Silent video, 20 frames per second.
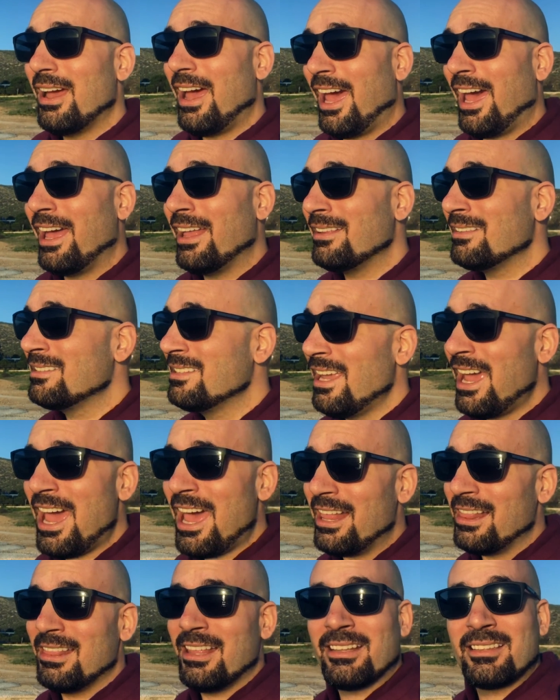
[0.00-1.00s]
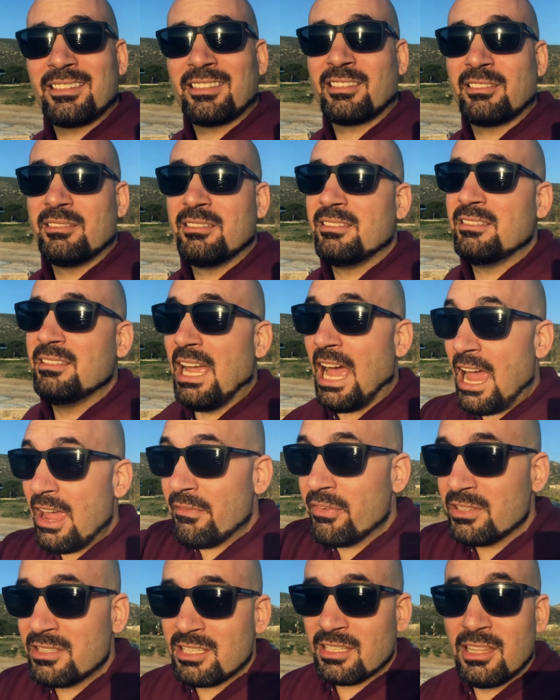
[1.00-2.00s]
and yeah, let's
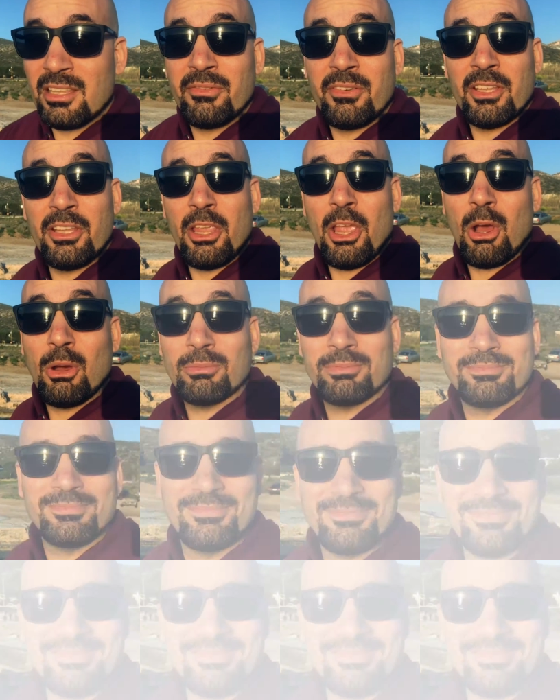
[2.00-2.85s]
dive into the video.